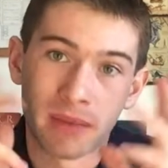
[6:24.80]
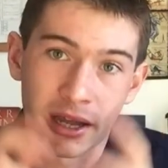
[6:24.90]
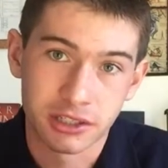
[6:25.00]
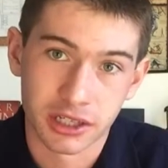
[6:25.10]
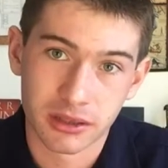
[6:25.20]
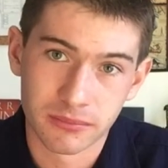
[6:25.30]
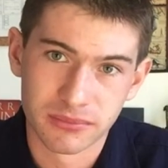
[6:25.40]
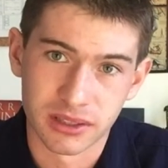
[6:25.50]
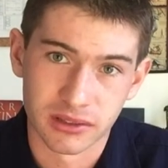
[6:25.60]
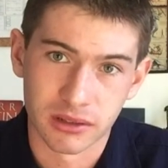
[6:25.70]
magic
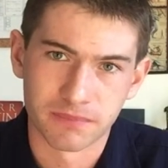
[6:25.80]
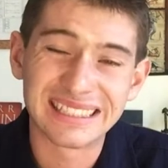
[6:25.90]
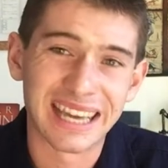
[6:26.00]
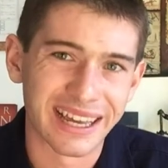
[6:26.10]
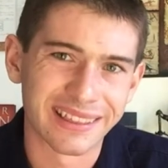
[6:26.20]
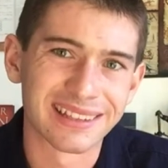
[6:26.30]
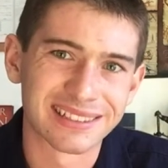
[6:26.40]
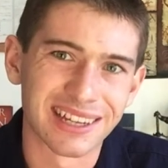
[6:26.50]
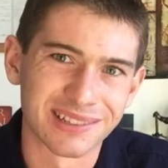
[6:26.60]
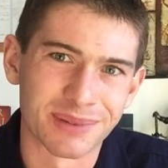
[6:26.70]
system. Yeah, that
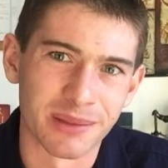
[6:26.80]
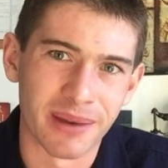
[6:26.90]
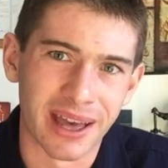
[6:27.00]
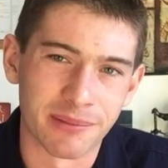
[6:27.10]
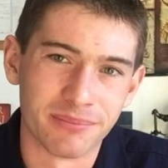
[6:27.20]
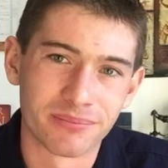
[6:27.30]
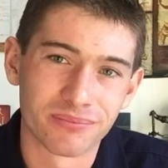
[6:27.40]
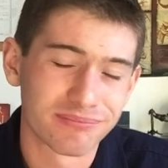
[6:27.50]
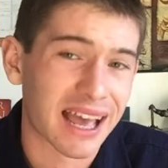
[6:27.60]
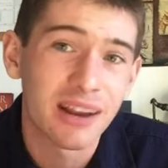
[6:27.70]
sounds pretty bad.
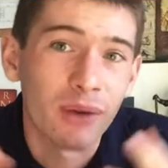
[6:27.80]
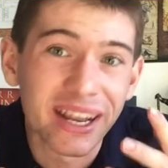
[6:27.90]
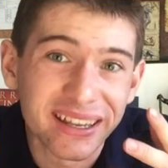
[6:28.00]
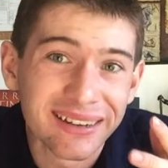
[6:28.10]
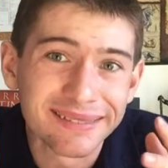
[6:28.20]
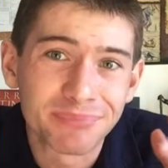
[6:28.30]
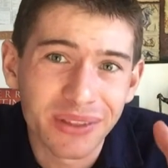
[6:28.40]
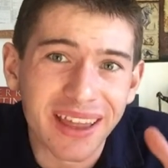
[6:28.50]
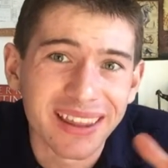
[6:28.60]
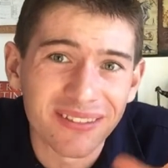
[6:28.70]
Kind of why I didn't
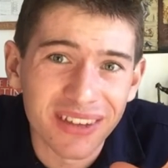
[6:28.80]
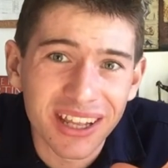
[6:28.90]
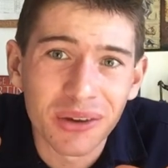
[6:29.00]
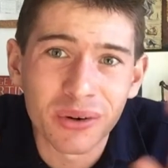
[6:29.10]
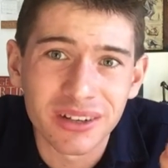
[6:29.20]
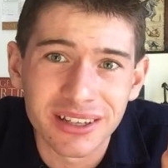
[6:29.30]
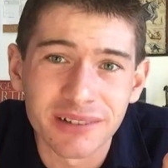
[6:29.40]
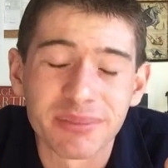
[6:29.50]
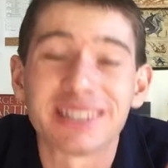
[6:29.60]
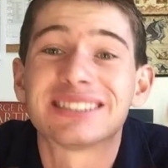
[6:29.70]
put that in the video
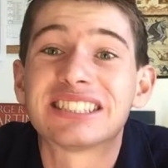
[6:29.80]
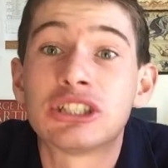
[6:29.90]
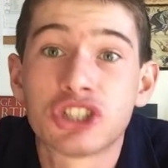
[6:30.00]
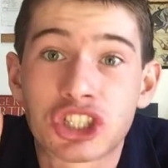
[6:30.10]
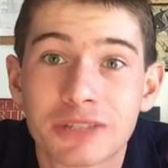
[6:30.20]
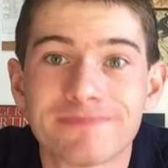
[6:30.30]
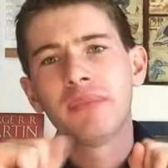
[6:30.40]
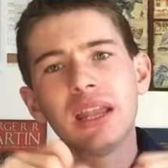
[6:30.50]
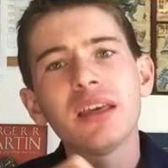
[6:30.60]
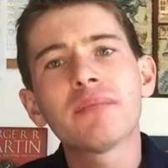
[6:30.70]
earlier, but shh.
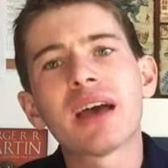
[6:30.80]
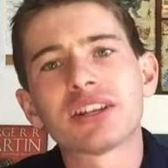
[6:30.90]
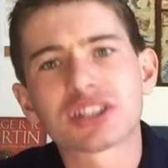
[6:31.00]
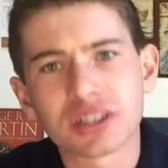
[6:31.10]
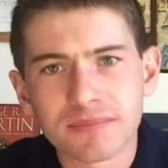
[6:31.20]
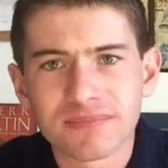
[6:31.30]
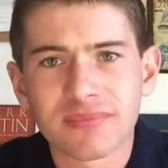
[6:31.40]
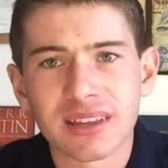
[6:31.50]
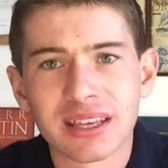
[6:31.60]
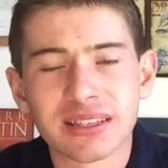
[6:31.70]
Medium magic
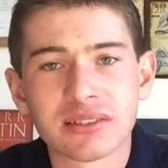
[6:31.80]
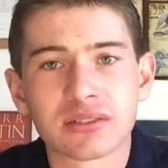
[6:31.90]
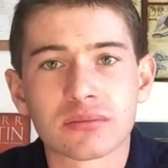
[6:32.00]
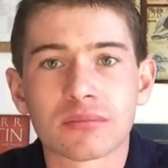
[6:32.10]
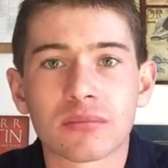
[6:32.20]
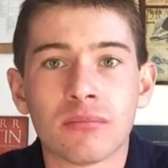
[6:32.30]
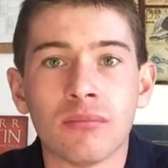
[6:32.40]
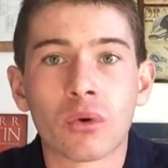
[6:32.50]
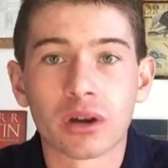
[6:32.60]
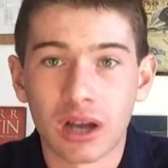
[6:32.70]
is
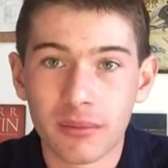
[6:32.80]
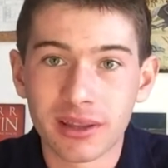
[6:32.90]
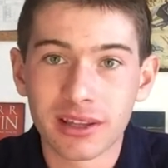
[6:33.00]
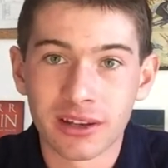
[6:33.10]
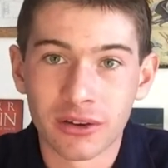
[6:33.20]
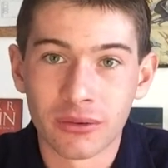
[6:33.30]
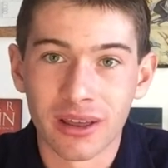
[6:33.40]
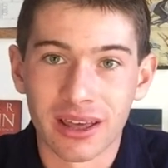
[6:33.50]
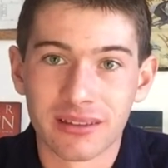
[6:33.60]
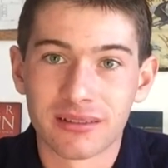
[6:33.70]
more commonly known
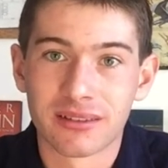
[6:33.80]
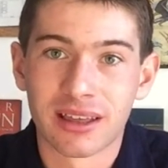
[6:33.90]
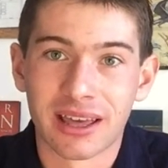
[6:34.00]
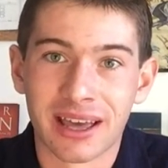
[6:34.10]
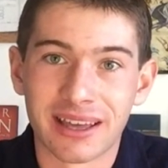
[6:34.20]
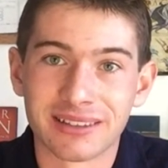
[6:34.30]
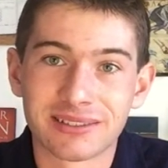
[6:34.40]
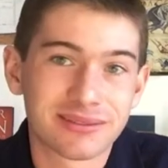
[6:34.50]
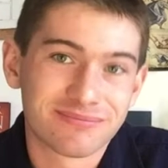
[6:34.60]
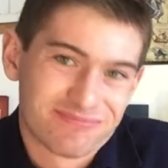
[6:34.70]
as